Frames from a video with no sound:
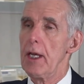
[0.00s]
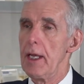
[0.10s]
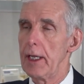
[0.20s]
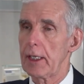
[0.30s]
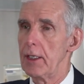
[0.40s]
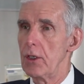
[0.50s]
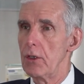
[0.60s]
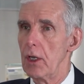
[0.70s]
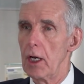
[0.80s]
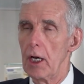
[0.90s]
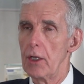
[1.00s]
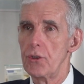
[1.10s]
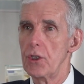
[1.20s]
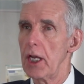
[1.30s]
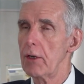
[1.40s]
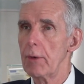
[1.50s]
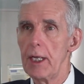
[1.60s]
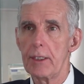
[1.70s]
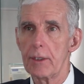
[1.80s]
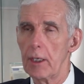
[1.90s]
It can
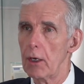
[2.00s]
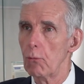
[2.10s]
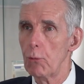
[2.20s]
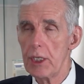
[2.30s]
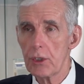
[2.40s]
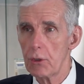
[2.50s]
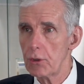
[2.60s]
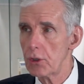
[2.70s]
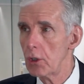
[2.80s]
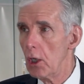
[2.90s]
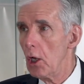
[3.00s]
generate research